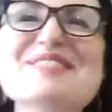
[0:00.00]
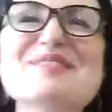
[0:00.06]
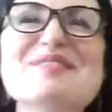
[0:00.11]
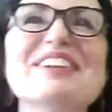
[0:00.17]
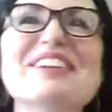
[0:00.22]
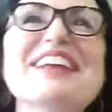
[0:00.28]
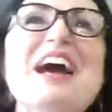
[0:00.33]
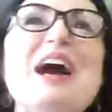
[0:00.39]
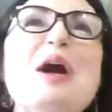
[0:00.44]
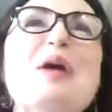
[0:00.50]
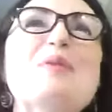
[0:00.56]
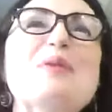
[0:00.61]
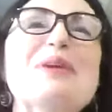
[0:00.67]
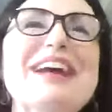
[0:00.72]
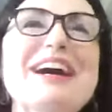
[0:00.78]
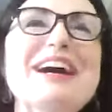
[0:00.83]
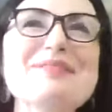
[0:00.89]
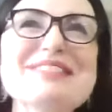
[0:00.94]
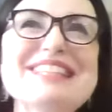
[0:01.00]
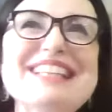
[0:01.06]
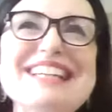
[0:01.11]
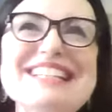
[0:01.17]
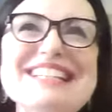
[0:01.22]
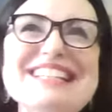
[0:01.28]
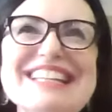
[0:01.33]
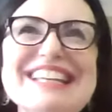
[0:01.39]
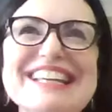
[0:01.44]
one. When I was
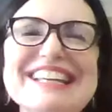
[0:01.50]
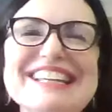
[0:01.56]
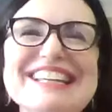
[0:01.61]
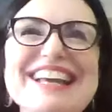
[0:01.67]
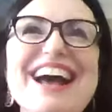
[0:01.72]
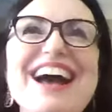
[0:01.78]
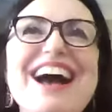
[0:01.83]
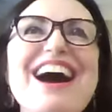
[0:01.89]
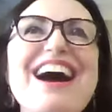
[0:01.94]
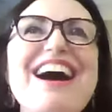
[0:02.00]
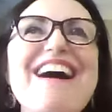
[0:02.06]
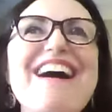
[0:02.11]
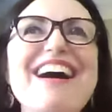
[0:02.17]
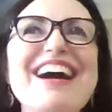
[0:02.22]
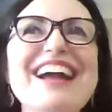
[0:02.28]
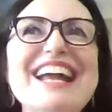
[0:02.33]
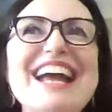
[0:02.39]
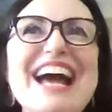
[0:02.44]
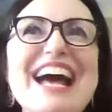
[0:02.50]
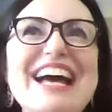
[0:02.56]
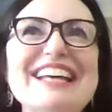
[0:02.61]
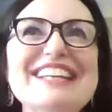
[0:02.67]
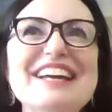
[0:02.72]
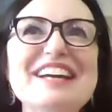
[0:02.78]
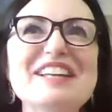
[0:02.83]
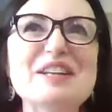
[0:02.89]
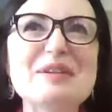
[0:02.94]
18, I
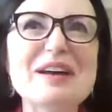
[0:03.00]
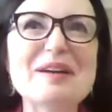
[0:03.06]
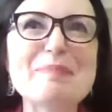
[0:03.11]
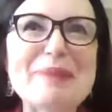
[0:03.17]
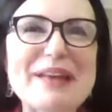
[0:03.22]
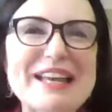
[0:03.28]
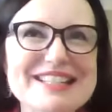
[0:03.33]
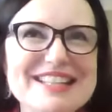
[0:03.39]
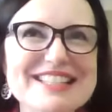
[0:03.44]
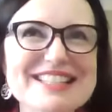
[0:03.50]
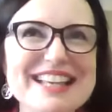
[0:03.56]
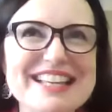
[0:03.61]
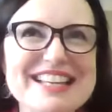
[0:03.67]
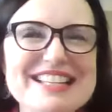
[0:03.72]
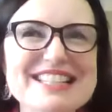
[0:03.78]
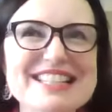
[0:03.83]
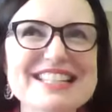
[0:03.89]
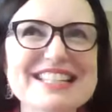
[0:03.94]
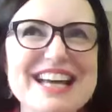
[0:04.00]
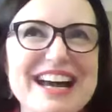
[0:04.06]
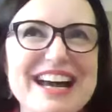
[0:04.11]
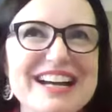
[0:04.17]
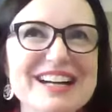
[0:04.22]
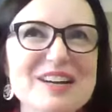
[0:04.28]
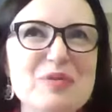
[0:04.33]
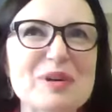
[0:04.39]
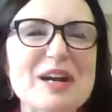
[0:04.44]
had an appendicitis
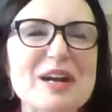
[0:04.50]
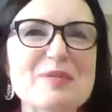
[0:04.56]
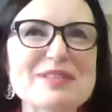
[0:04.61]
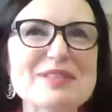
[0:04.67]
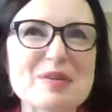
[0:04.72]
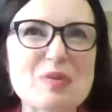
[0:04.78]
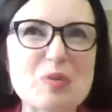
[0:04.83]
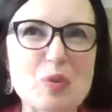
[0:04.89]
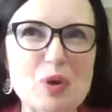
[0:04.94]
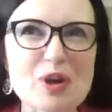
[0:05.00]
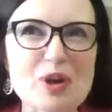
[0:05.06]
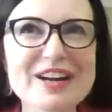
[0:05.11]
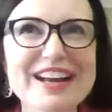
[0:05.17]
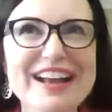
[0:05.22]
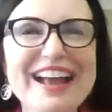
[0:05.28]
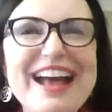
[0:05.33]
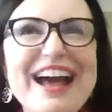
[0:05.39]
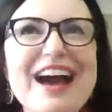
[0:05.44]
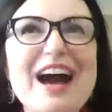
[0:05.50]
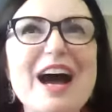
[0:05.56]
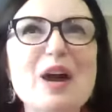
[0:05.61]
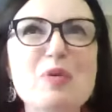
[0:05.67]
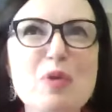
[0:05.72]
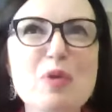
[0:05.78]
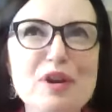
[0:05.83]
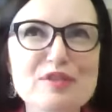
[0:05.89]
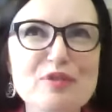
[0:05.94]
attack when I was at work. I
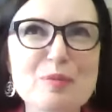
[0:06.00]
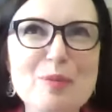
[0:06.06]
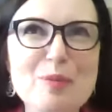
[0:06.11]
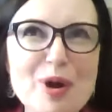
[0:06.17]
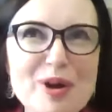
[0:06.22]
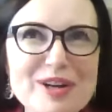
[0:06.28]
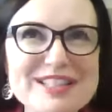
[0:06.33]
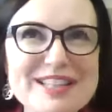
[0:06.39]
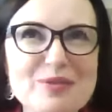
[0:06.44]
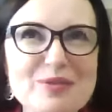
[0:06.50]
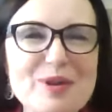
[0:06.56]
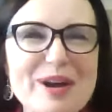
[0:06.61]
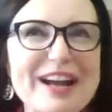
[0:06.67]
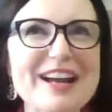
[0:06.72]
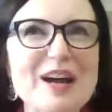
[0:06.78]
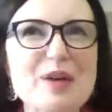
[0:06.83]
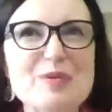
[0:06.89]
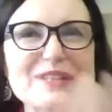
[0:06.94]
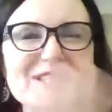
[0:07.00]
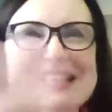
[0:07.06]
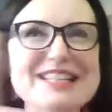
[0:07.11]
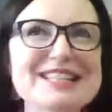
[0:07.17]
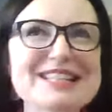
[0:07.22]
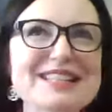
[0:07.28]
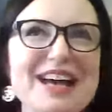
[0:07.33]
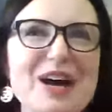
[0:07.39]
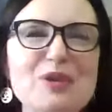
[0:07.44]
worked for Parks and Rec. I was
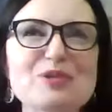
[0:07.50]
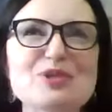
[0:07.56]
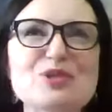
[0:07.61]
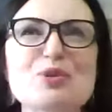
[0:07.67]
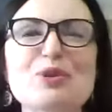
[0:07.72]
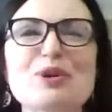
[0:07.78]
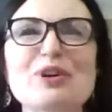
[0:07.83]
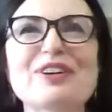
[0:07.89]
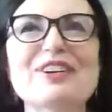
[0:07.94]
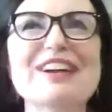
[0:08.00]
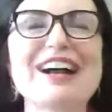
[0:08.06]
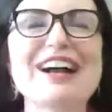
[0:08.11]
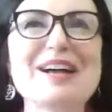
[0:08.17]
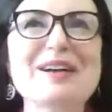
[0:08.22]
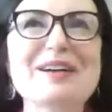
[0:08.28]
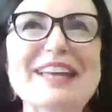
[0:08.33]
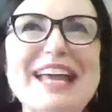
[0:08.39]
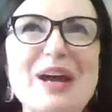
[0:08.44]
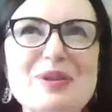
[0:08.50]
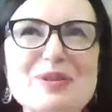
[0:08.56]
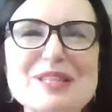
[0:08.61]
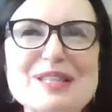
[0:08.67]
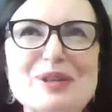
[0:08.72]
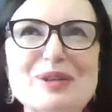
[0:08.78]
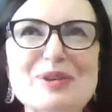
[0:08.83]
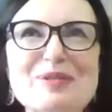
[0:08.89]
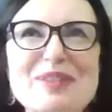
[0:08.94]
this outdoor
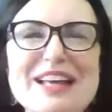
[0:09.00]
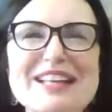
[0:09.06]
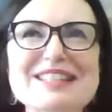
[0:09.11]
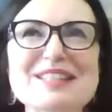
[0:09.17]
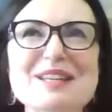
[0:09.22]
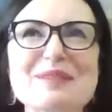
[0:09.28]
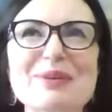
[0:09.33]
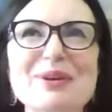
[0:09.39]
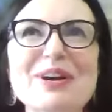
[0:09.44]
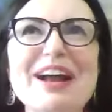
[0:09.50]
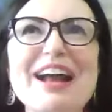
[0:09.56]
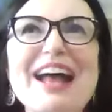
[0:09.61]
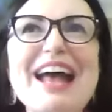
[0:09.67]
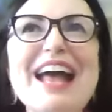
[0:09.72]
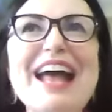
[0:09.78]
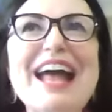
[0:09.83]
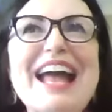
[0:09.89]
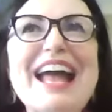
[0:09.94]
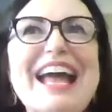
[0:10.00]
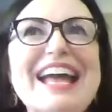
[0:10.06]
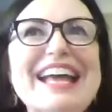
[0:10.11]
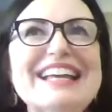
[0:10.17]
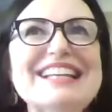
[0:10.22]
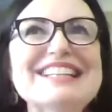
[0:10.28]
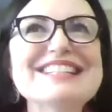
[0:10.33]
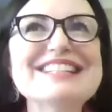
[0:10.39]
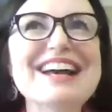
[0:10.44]
counselor that summer.
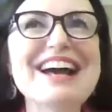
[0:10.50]
And